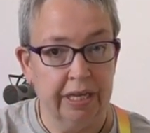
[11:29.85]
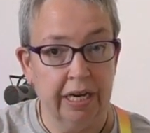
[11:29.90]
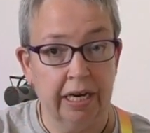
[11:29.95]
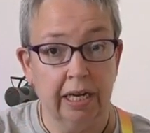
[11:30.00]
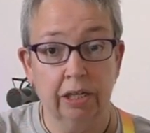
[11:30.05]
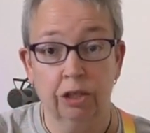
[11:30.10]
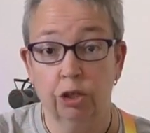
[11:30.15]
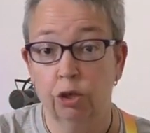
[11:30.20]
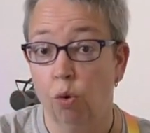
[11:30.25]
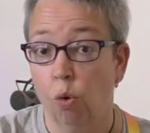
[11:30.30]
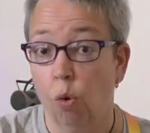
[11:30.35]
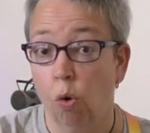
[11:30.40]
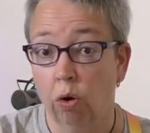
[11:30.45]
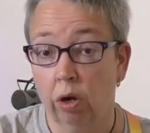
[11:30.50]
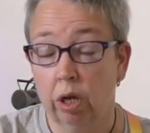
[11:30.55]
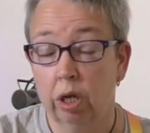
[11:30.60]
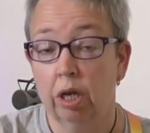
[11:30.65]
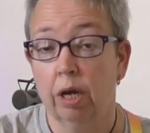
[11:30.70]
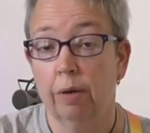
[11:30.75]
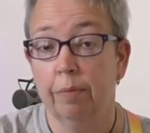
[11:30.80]
Then I'll
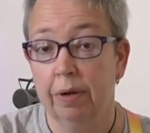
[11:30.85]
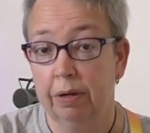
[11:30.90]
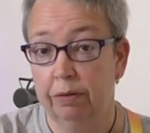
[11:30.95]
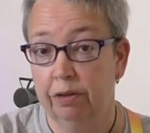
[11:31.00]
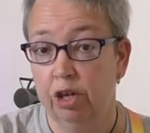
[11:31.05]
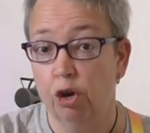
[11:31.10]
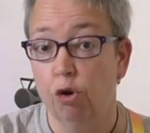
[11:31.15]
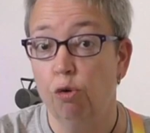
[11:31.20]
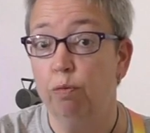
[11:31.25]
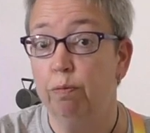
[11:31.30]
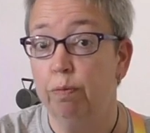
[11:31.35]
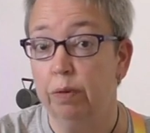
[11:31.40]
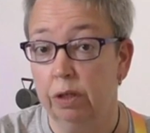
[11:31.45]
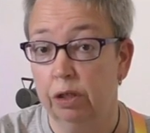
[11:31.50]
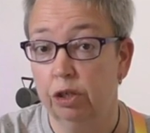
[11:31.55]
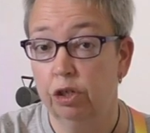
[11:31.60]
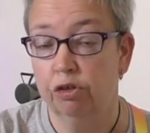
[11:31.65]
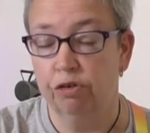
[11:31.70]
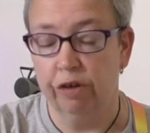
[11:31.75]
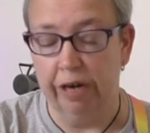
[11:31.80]
talk about the
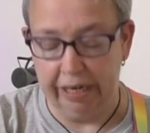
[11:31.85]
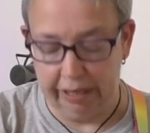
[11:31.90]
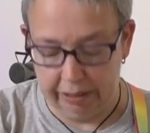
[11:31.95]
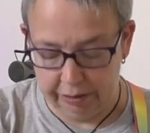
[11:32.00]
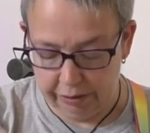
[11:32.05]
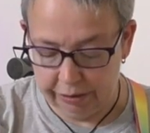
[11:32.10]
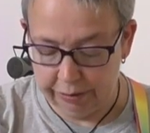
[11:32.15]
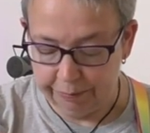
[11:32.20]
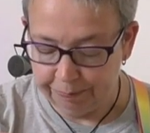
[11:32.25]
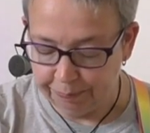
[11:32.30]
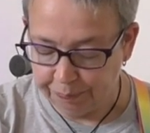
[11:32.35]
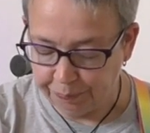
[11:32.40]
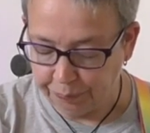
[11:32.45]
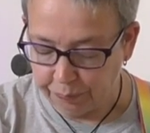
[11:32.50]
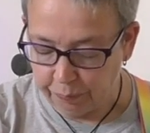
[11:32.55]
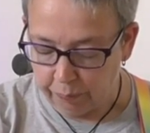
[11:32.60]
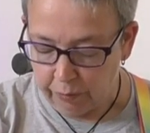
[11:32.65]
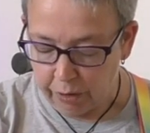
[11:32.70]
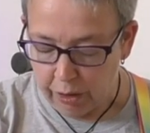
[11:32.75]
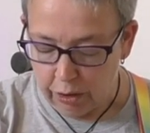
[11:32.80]
open strings.
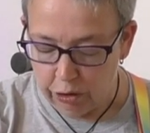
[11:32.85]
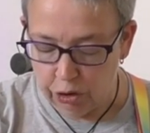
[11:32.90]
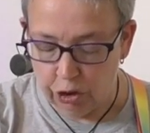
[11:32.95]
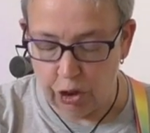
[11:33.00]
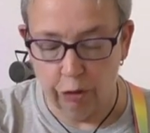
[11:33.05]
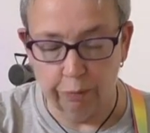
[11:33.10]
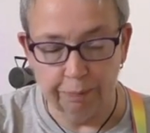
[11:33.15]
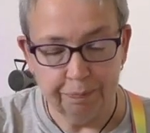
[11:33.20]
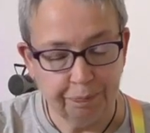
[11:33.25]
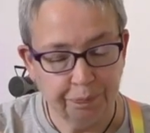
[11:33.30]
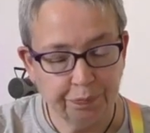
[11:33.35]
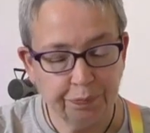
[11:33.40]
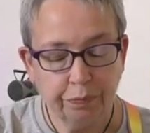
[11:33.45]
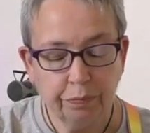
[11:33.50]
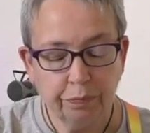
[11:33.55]
So